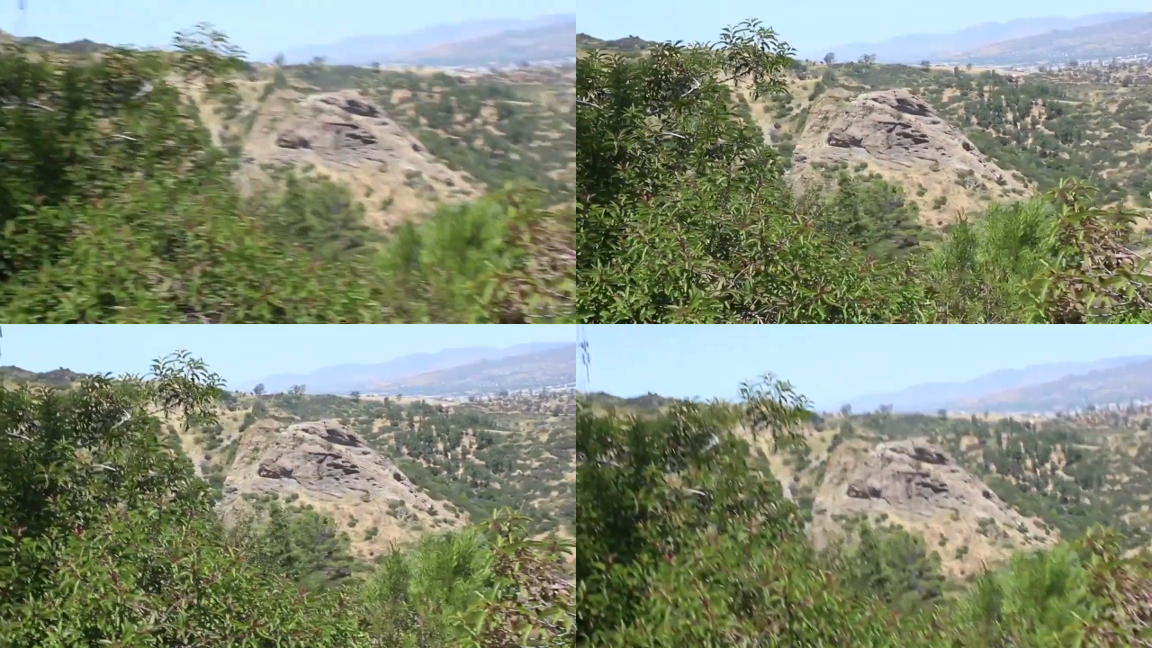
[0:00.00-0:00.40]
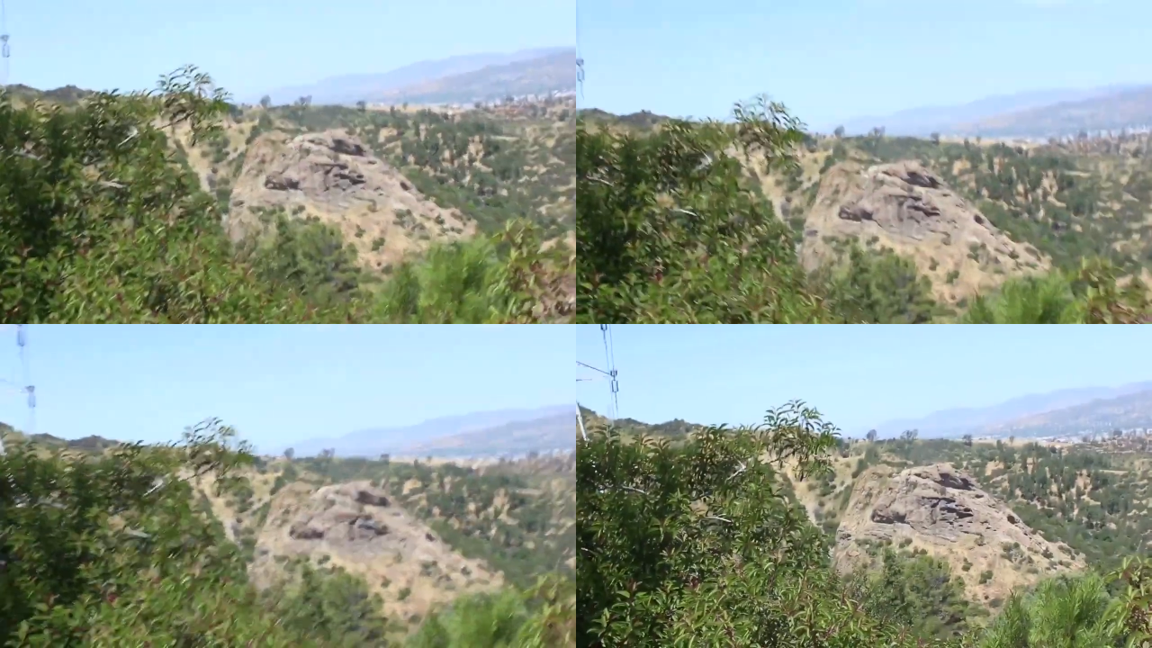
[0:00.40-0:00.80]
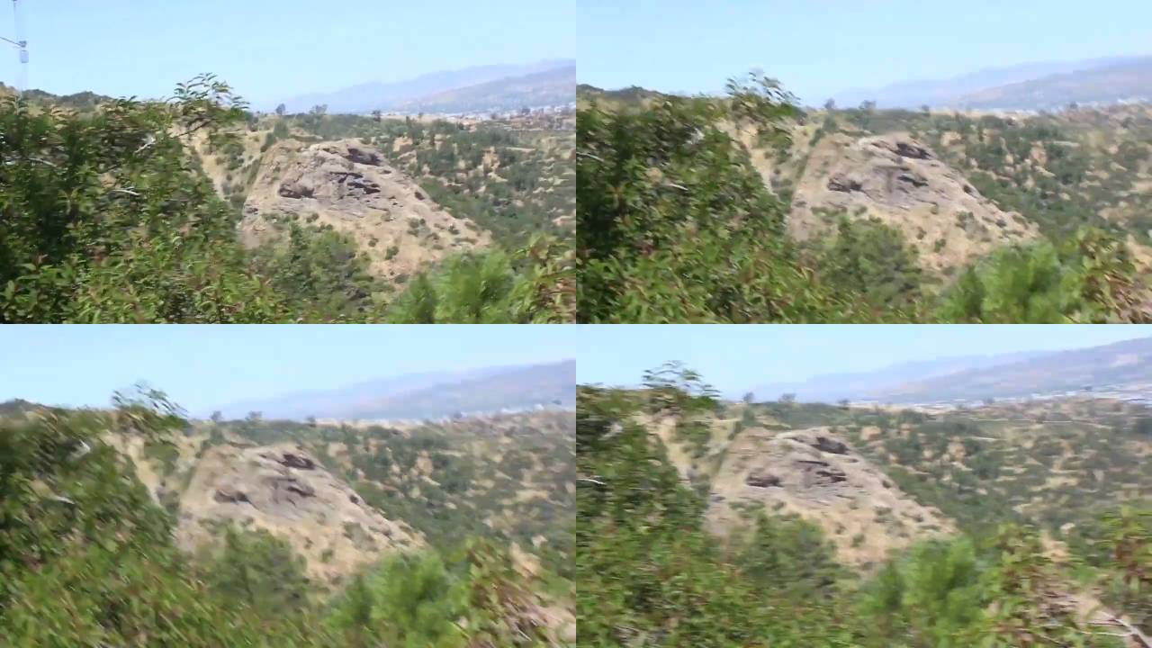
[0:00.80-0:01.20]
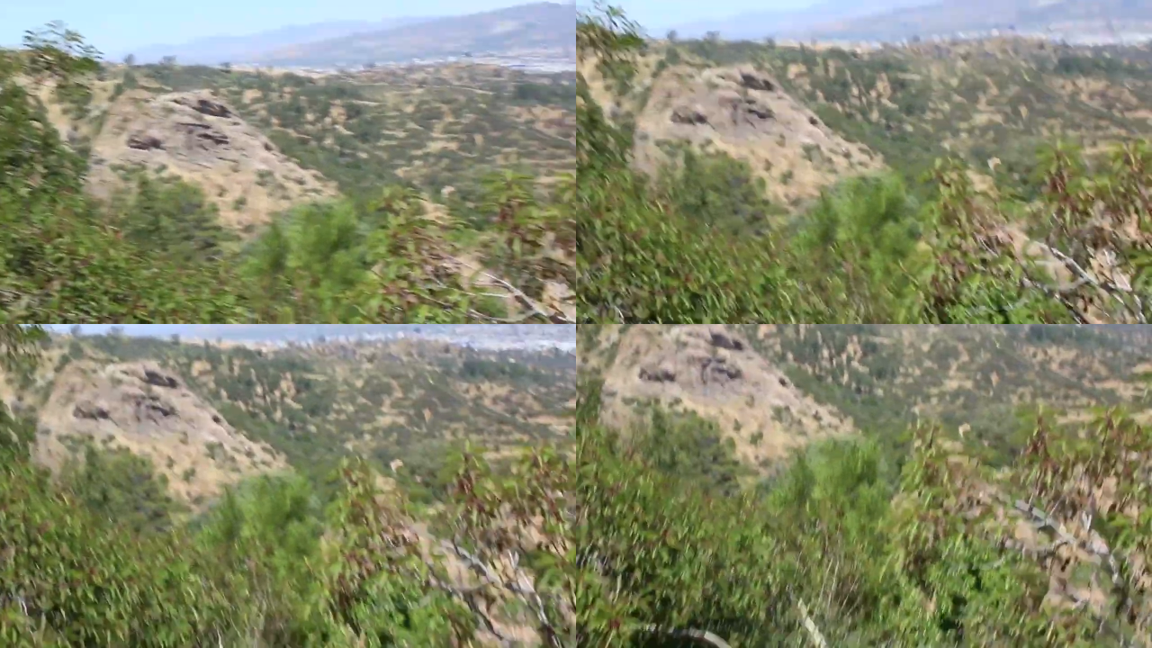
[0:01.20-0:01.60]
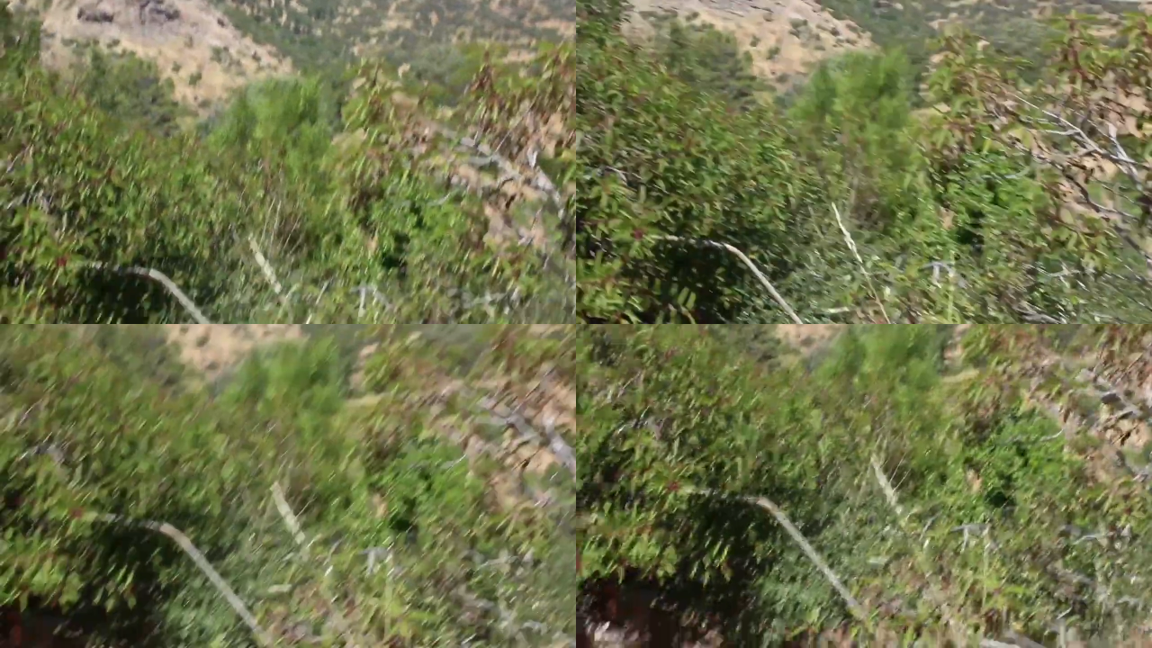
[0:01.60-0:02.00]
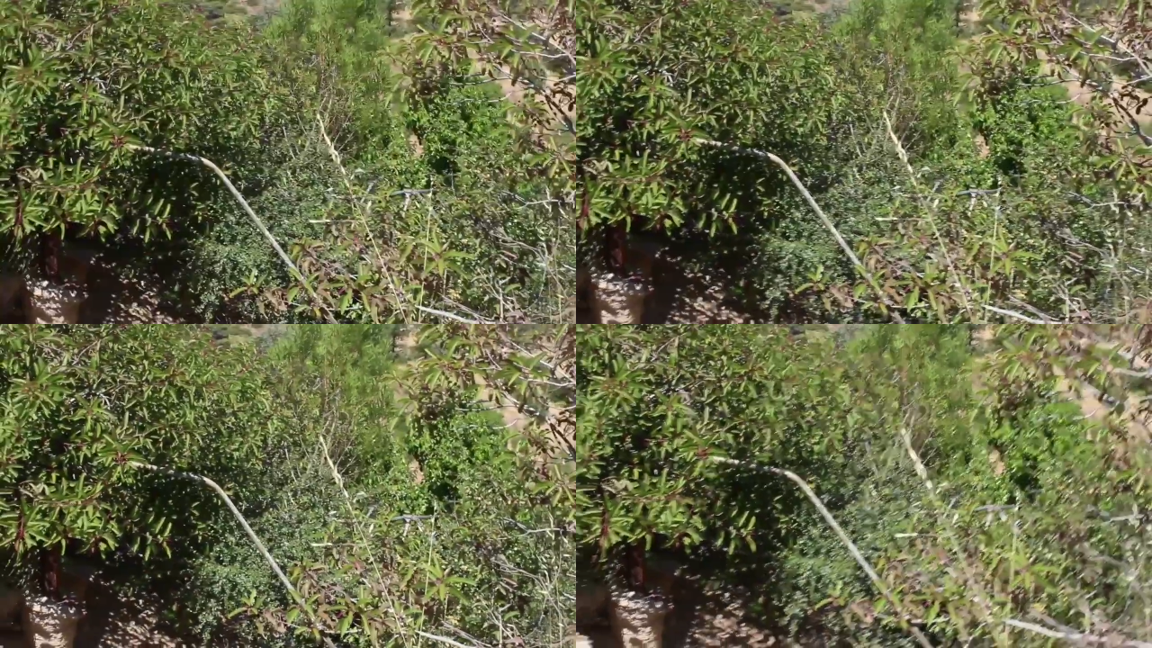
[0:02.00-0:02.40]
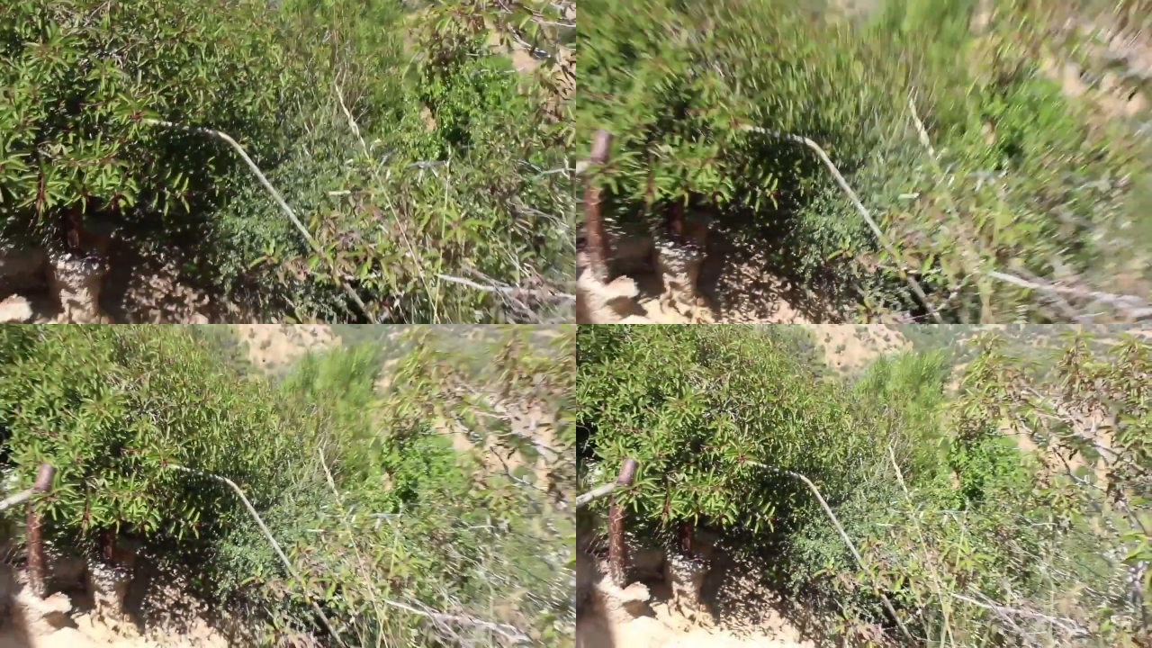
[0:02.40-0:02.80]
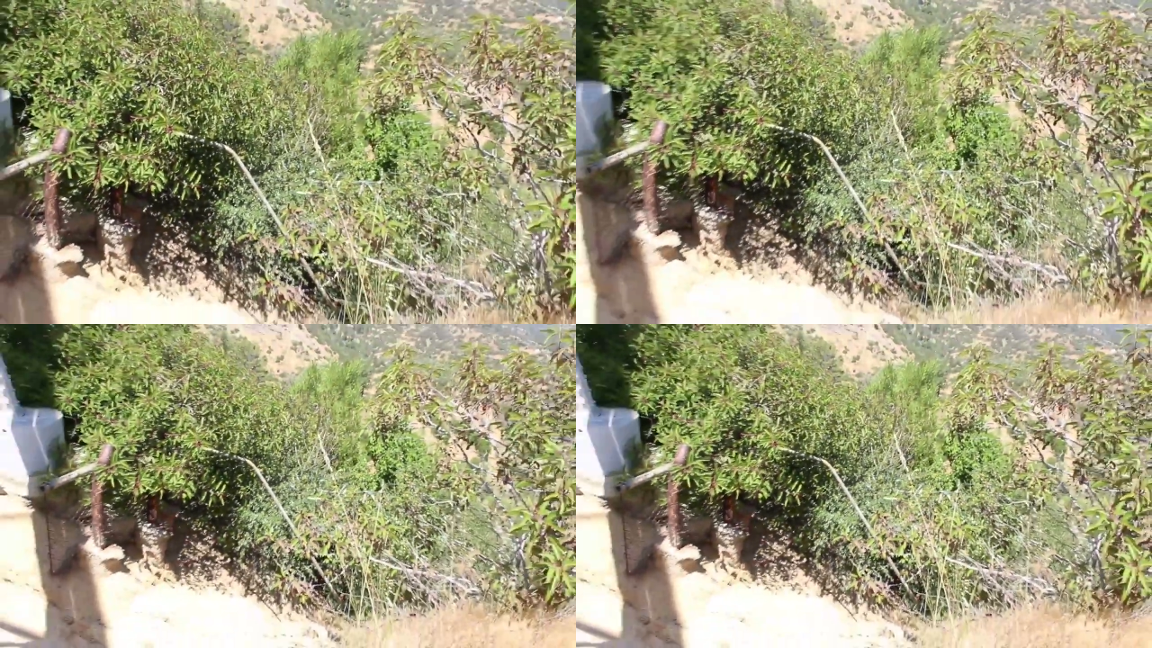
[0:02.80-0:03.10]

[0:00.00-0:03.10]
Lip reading: Nobody's mouth can be seen.